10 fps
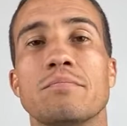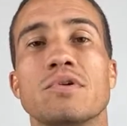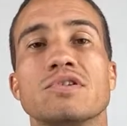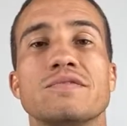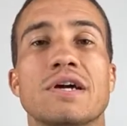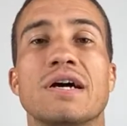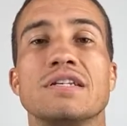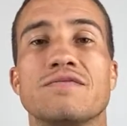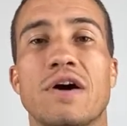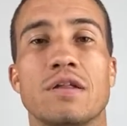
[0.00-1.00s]
Most of you
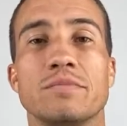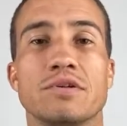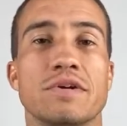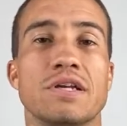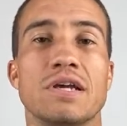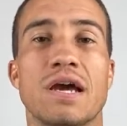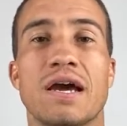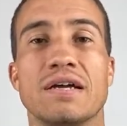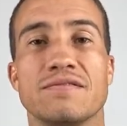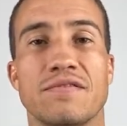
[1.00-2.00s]
guys follow me already
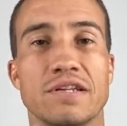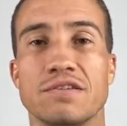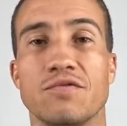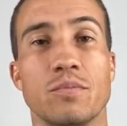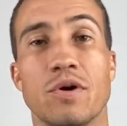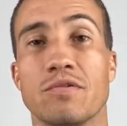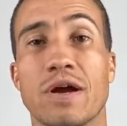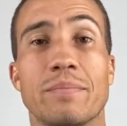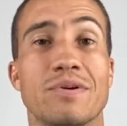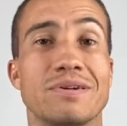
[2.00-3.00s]
at
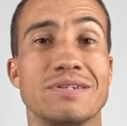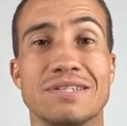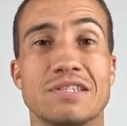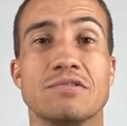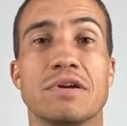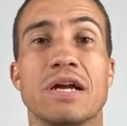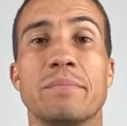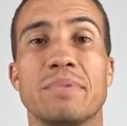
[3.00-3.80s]
fantasyfootballrapper on Instagram,